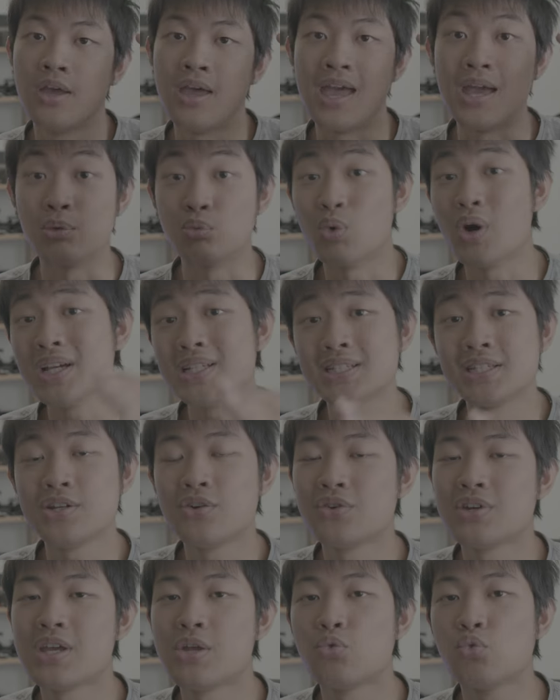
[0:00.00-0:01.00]
At YC
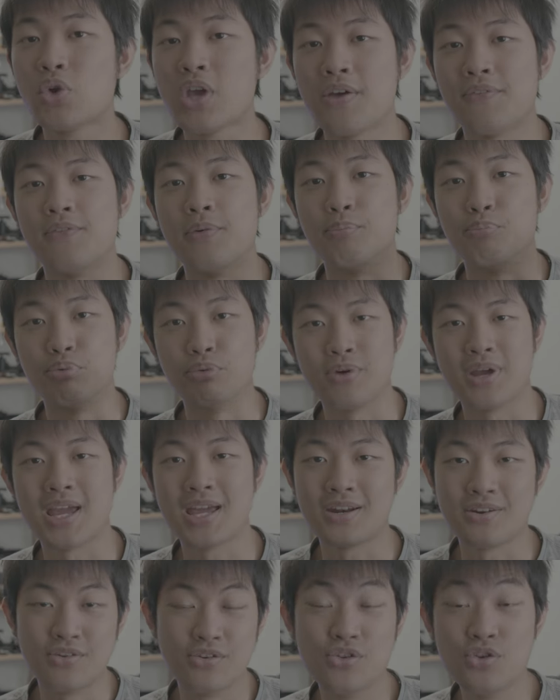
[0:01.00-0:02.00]
Union, we have a
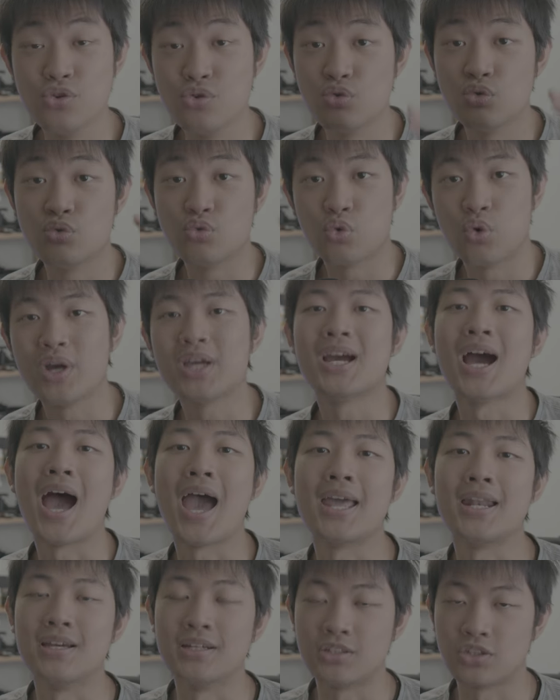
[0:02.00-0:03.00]
brand new quick
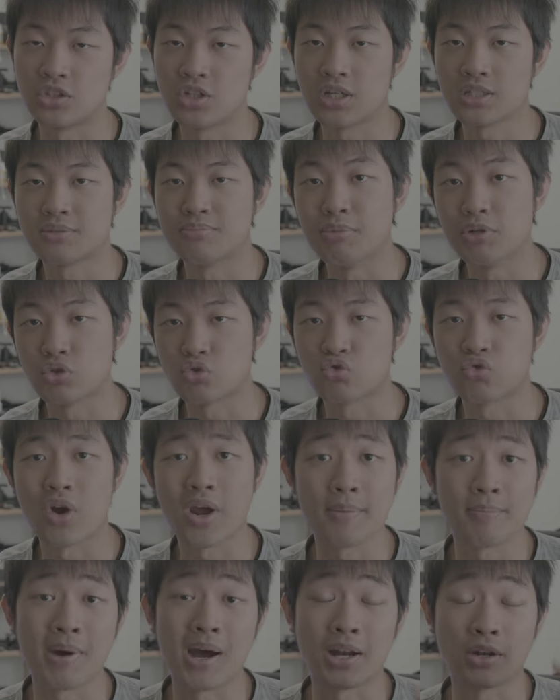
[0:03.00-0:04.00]
height adjustment
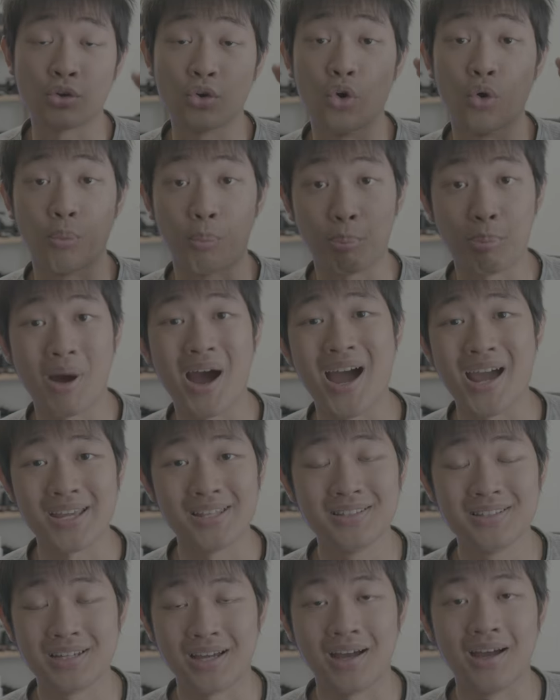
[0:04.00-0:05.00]
tripod called
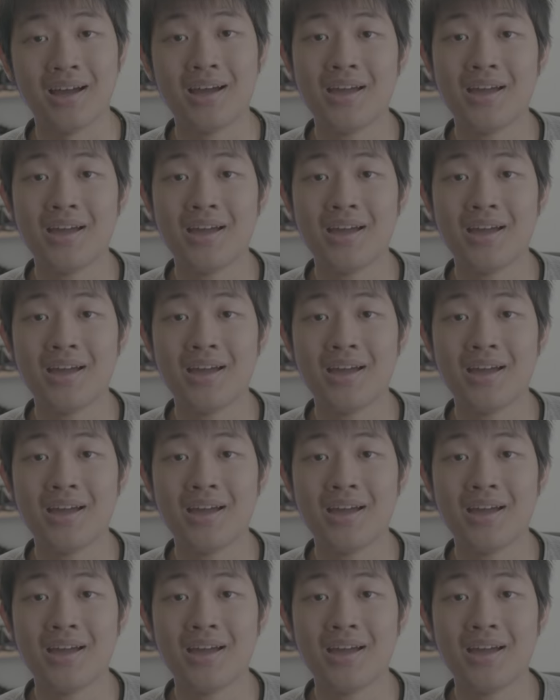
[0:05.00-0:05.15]
Pinta.